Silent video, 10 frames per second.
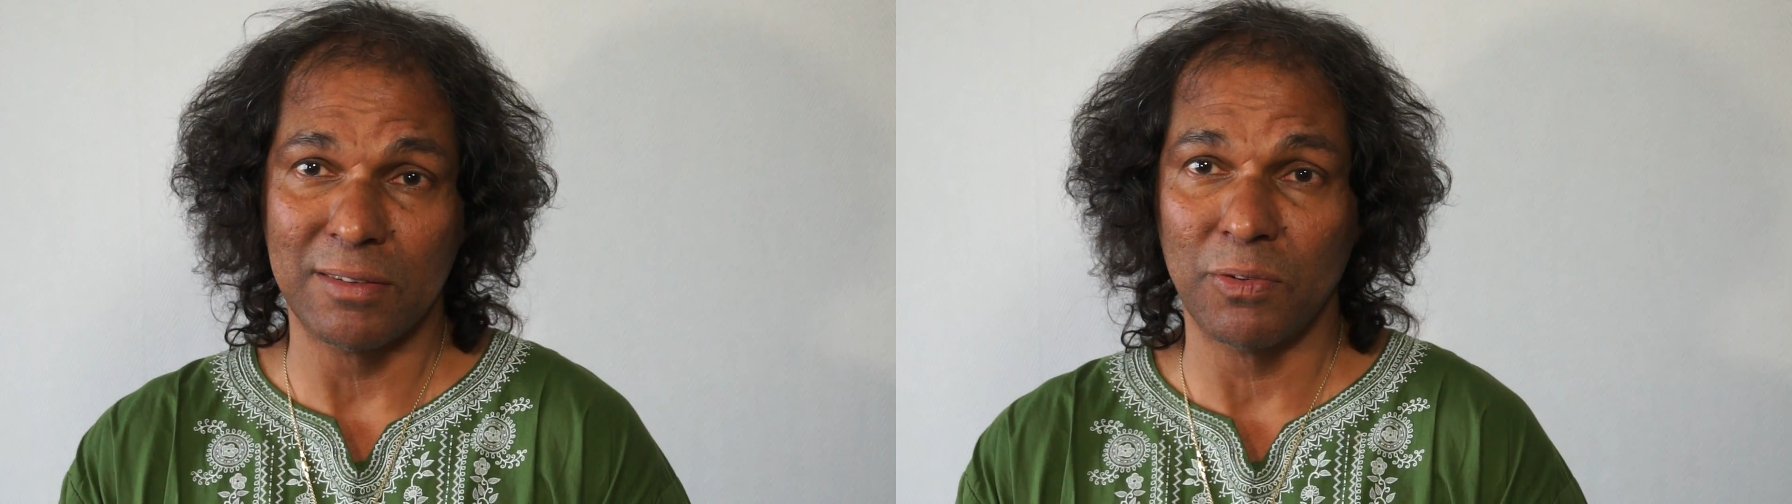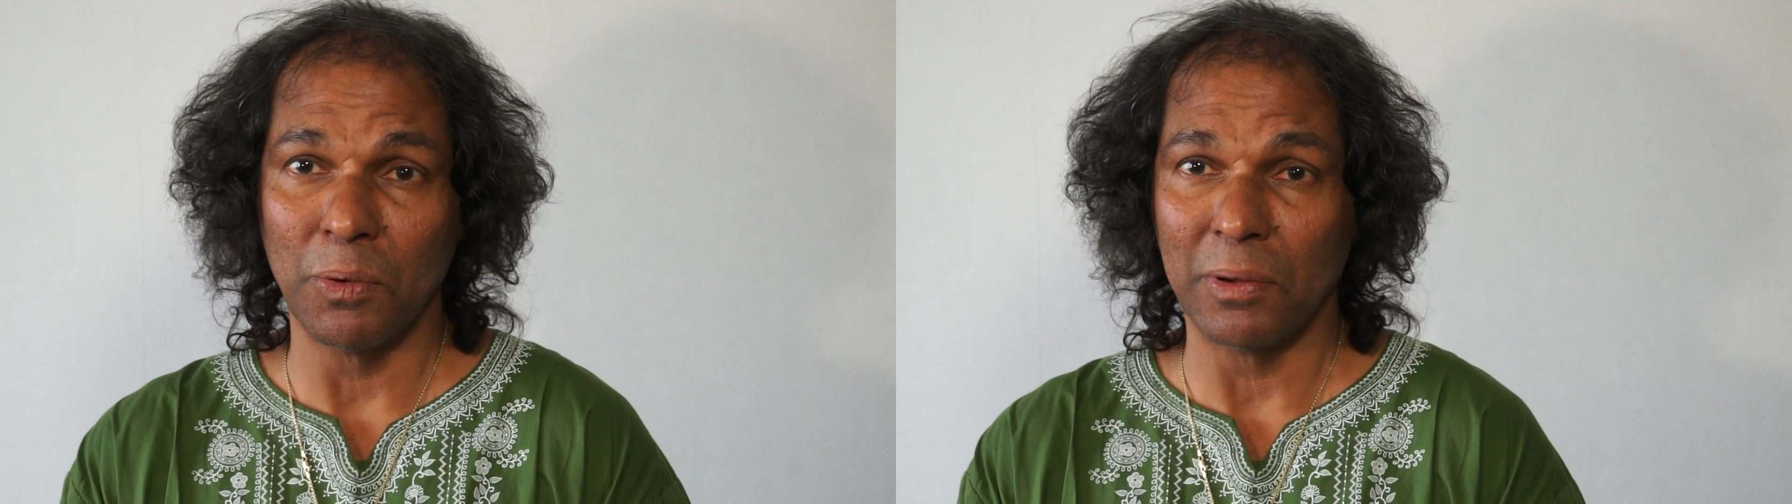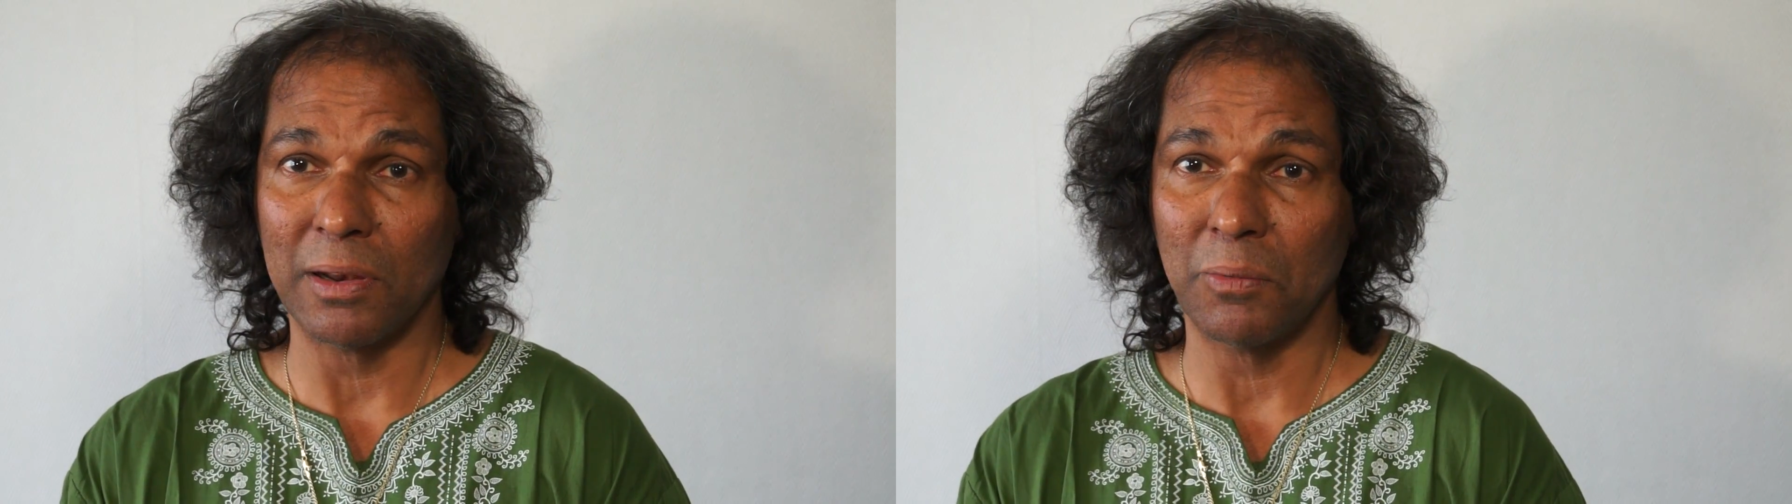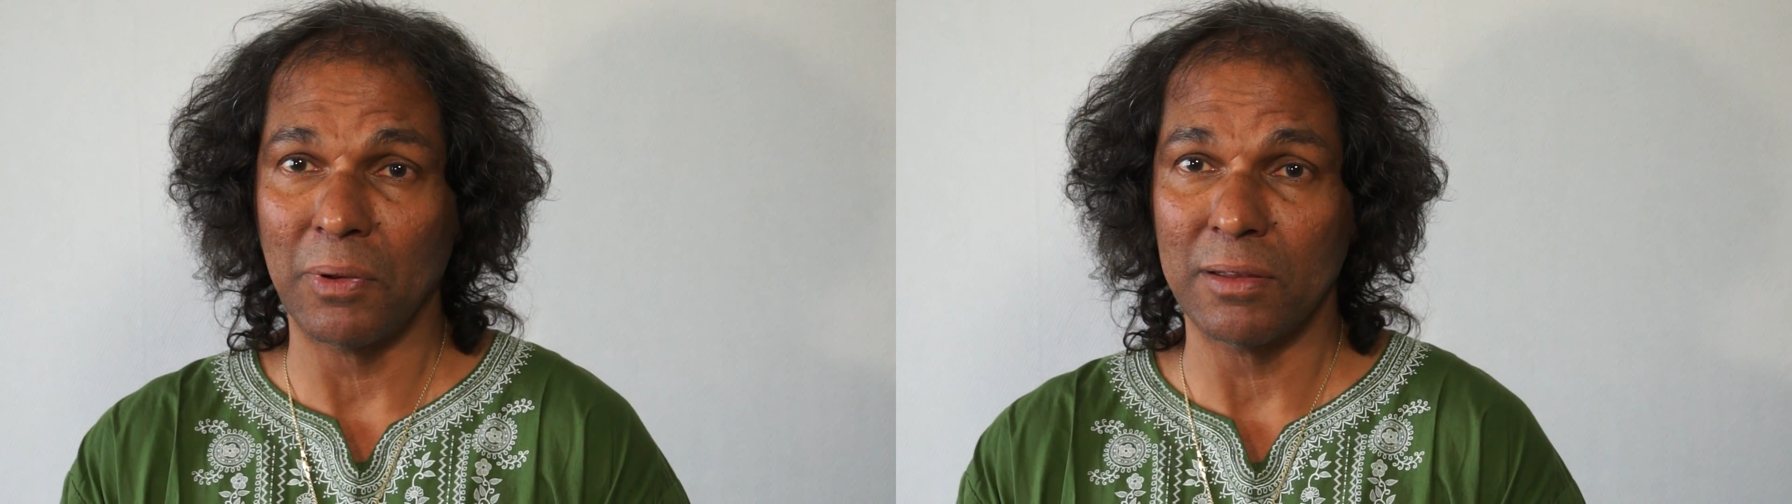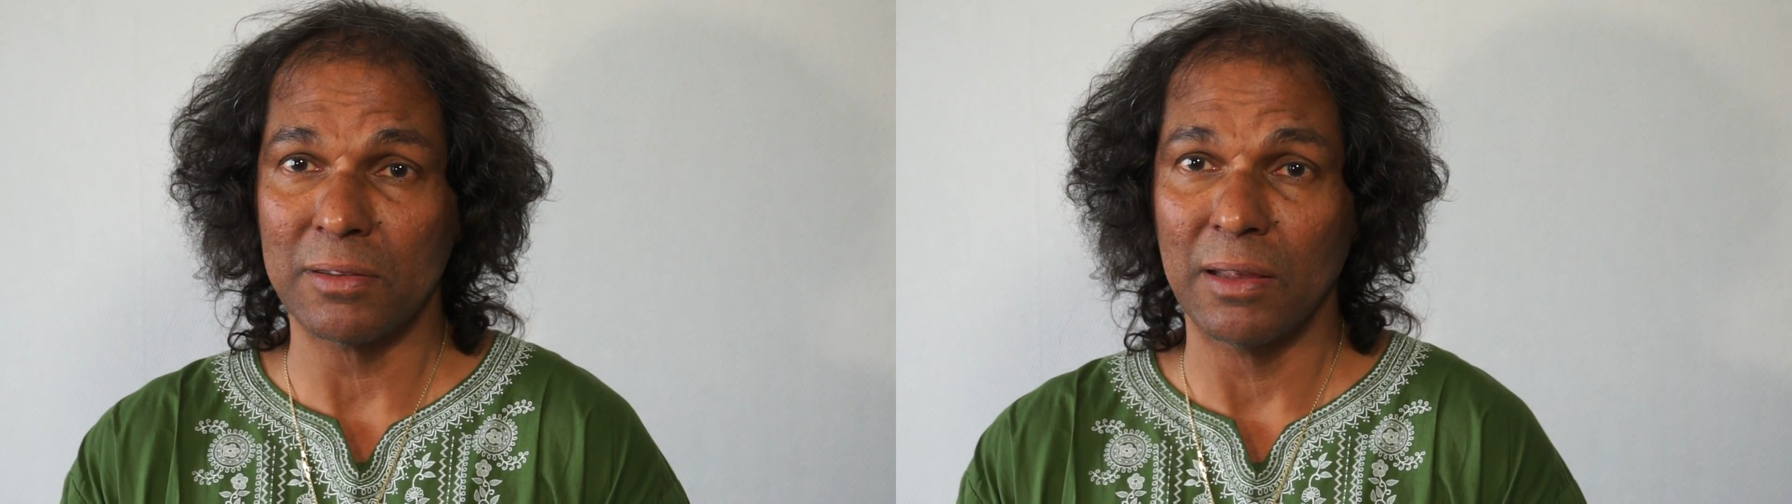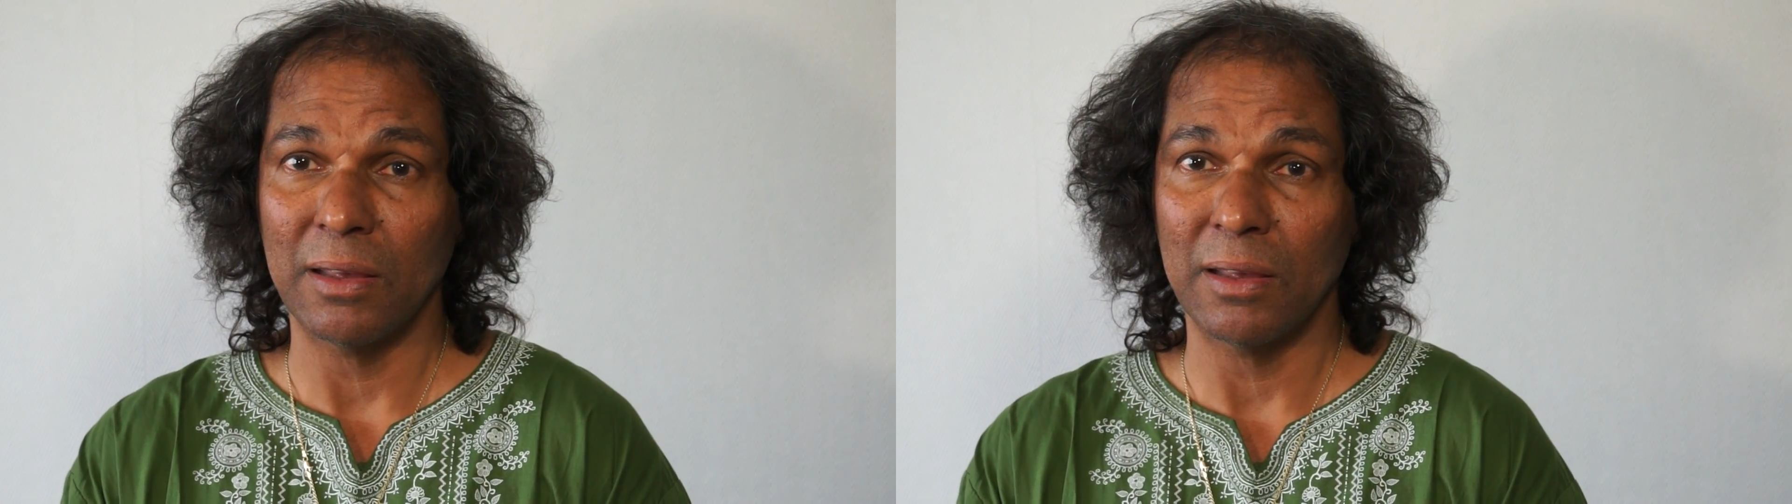for what it was.